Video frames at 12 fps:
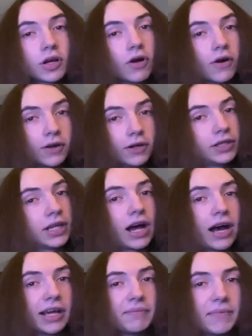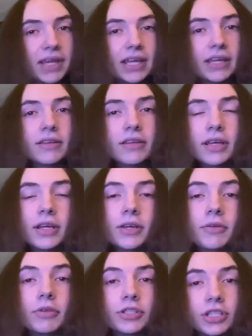card that I made,
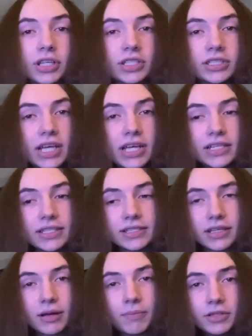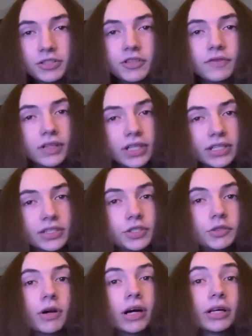which contains a bunch of links
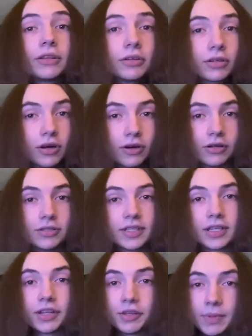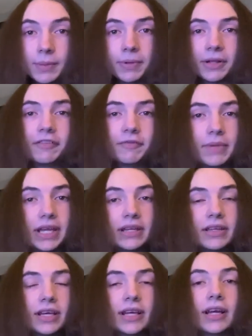to other cards that other people have
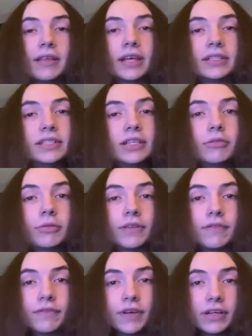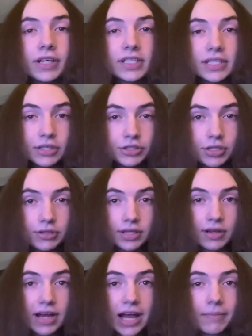made that deal with various issues
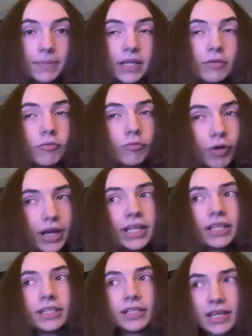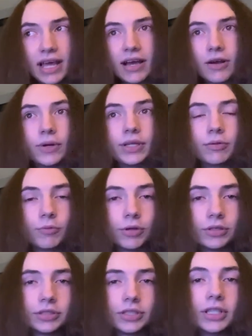that are happening right now in the
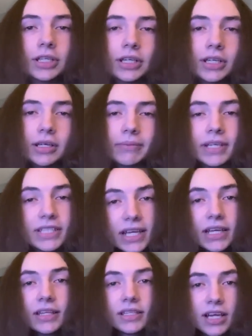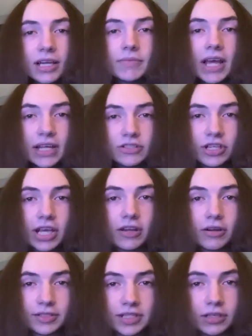world. By taking the time to educate
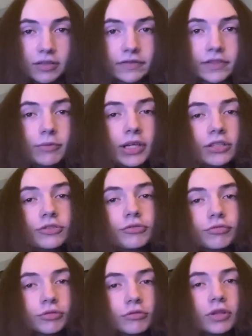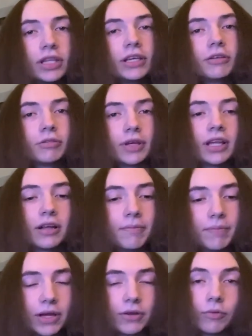ourselves, we can truly create a
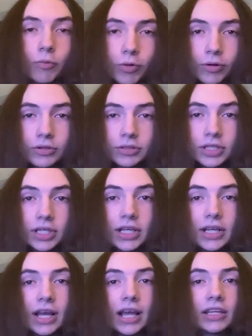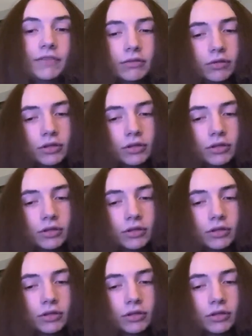better world. And if you